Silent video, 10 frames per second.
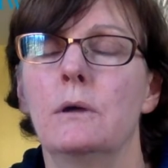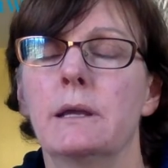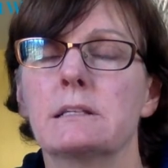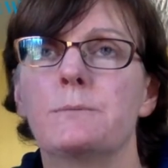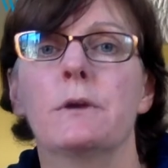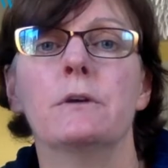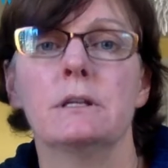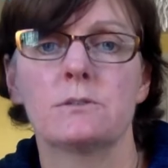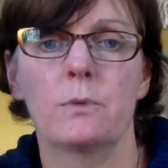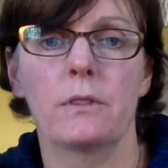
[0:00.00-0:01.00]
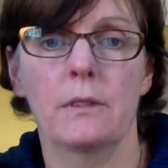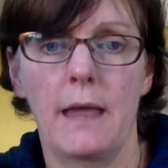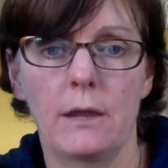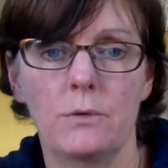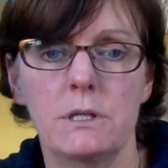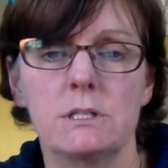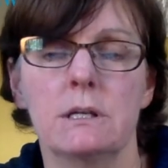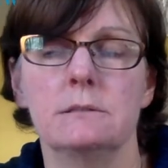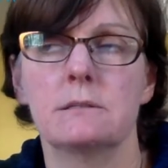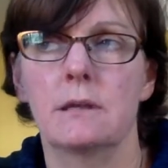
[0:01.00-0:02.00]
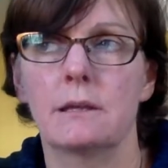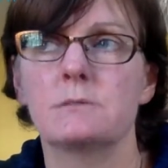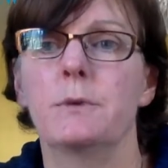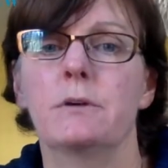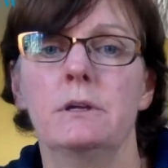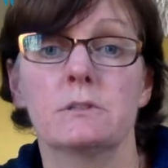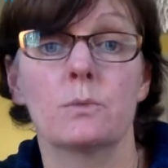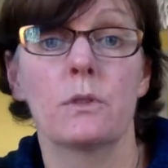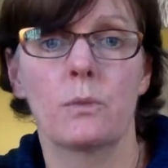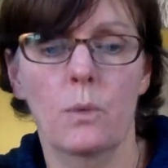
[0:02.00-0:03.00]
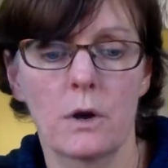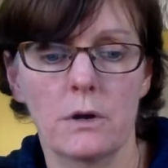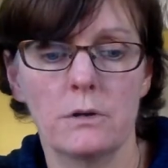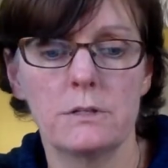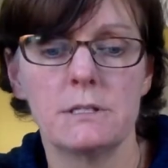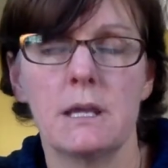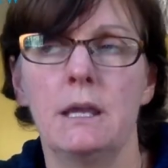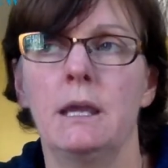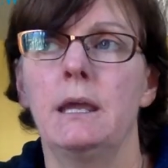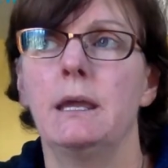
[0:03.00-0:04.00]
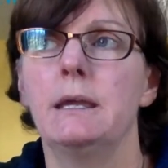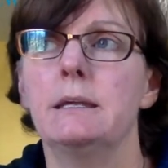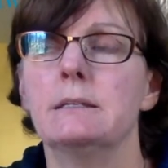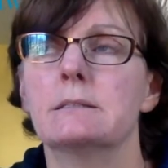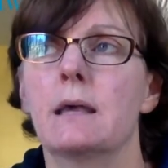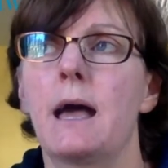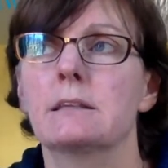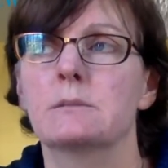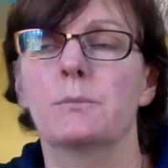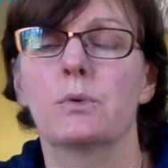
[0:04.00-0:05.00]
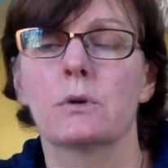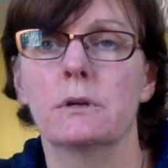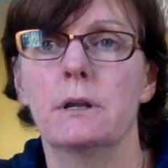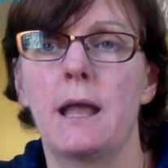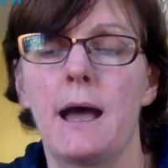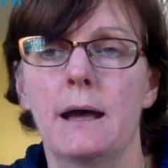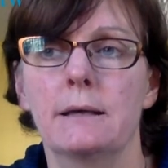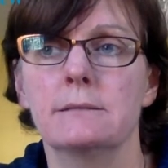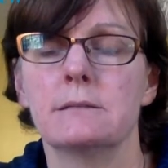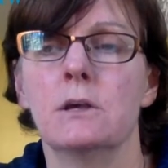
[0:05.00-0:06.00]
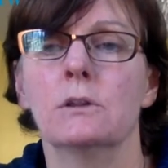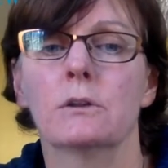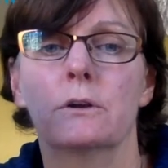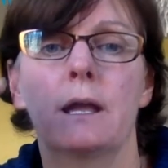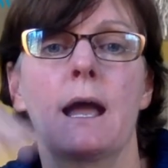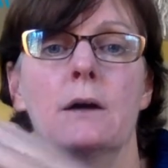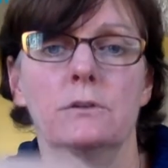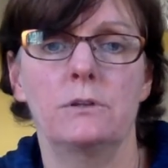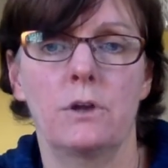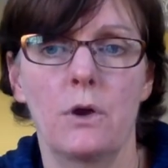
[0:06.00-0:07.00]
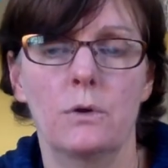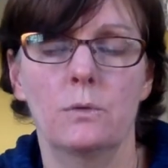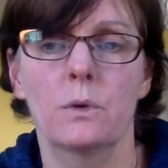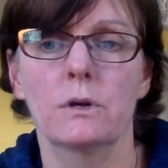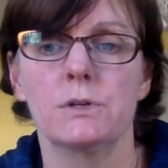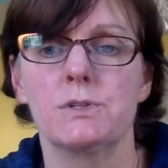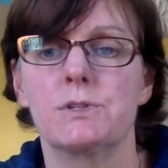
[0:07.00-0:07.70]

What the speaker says: experience with language and experience with words is as important as learning how to decode words.